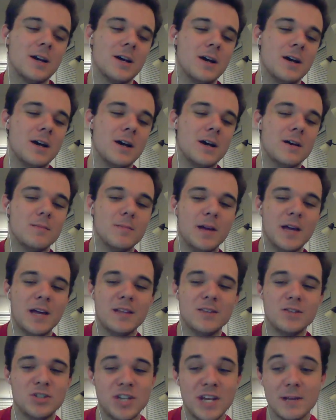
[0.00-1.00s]

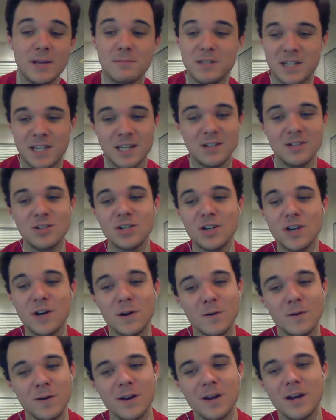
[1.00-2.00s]
And James
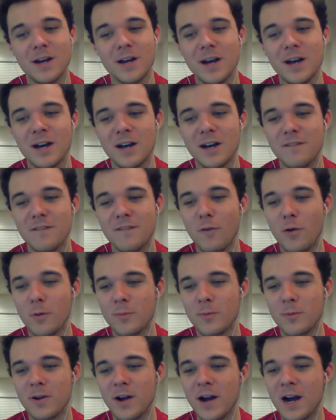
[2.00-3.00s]
Akinjo,
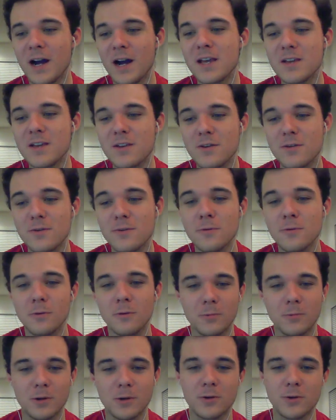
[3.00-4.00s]
former IU
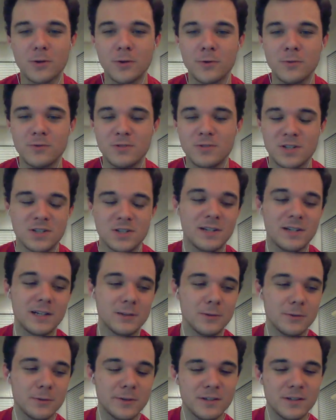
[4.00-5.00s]
recruit, just like
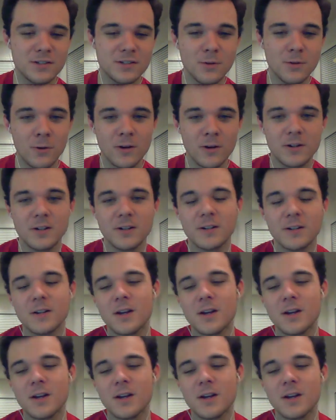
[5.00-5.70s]
Lugens Dort,